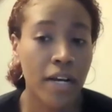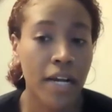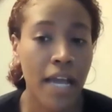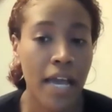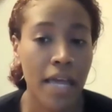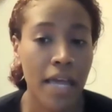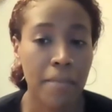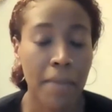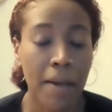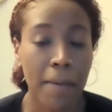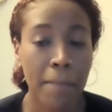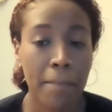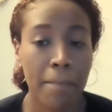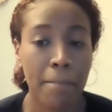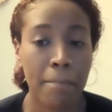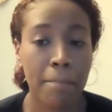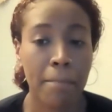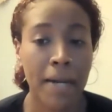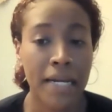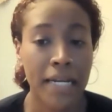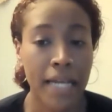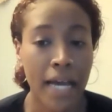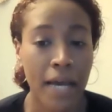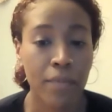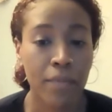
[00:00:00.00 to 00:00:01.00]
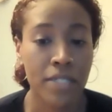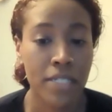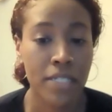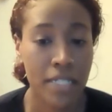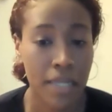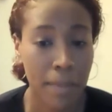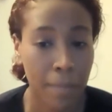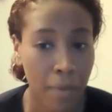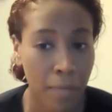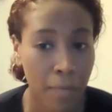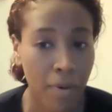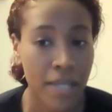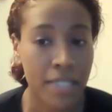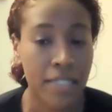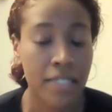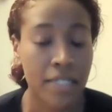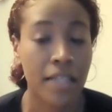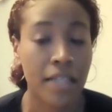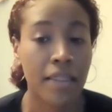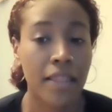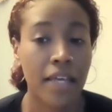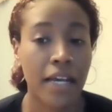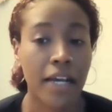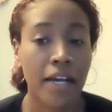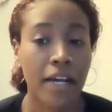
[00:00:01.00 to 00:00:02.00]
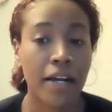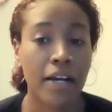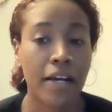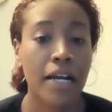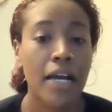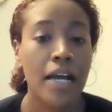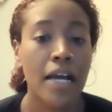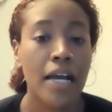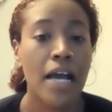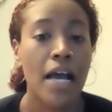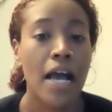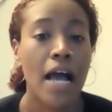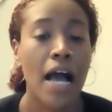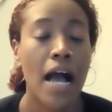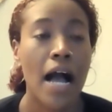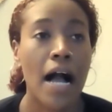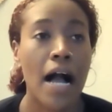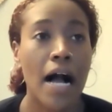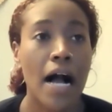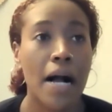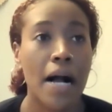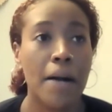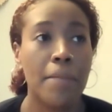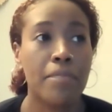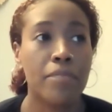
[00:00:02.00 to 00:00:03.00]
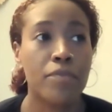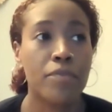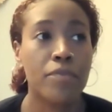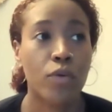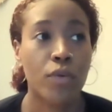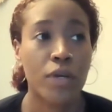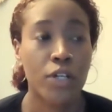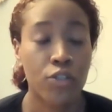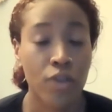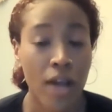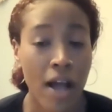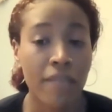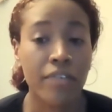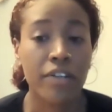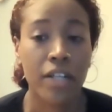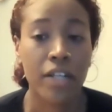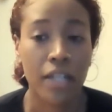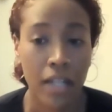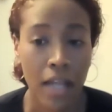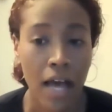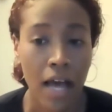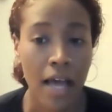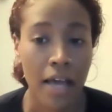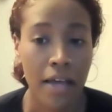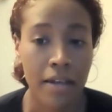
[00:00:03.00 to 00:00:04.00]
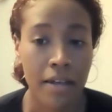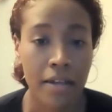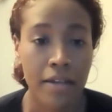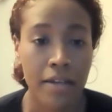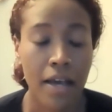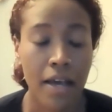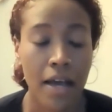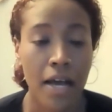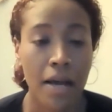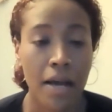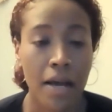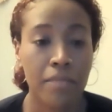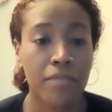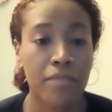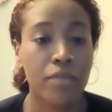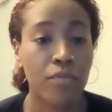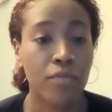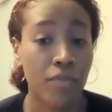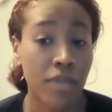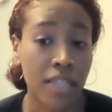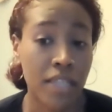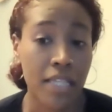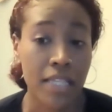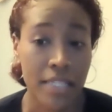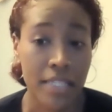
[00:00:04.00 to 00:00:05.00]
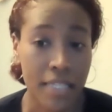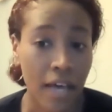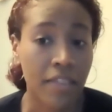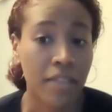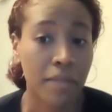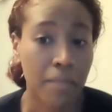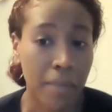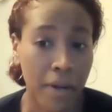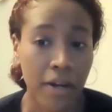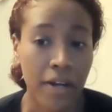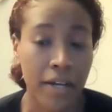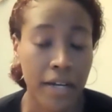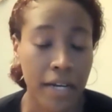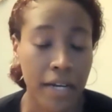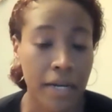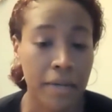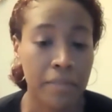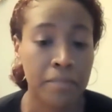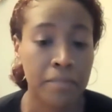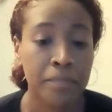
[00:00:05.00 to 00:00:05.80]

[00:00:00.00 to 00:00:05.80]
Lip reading: and my dad was a temple president there. So we traveled a lot within South America.